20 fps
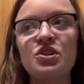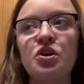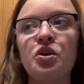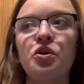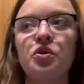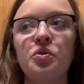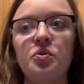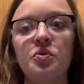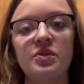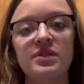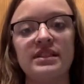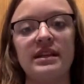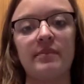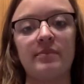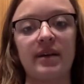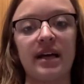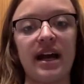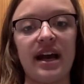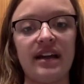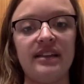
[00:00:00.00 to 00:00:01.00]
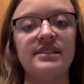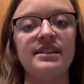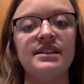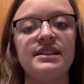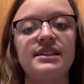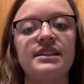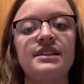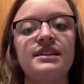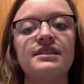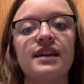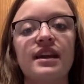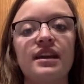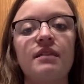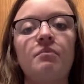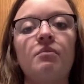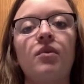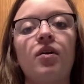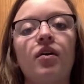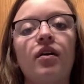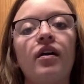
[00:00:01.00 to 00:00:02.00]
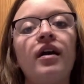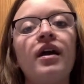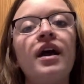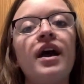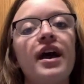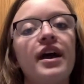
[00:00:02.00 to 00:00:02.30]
two separate entities anymore,